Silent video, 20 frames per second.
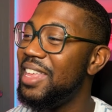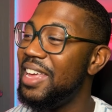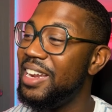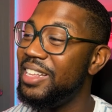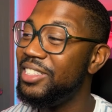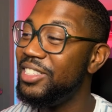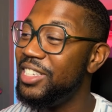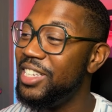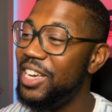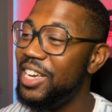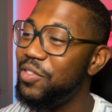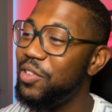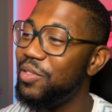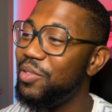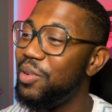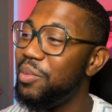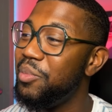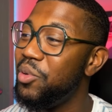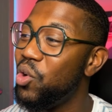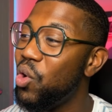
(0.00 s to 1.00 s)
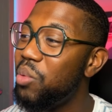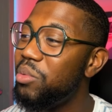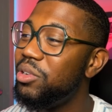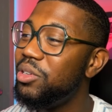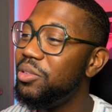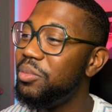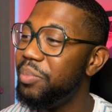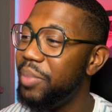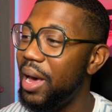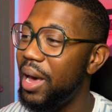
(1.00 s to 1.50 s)
that it's different from
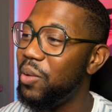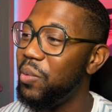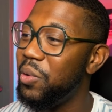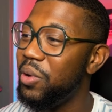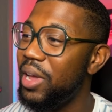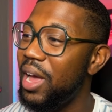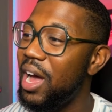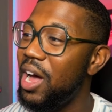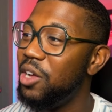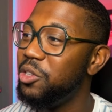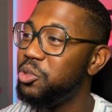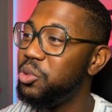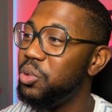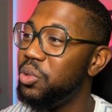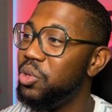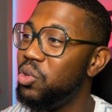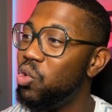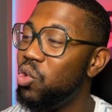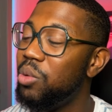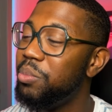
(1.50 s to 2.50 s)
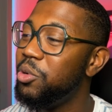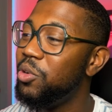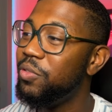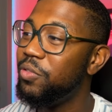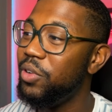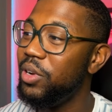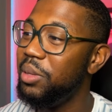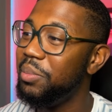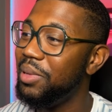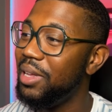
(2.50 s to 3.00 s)
normal battle royales or normal
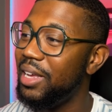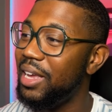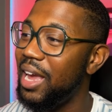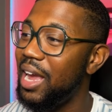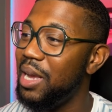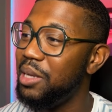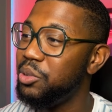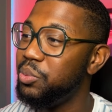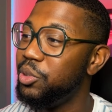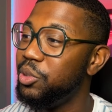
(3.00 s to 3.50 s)
free to play games,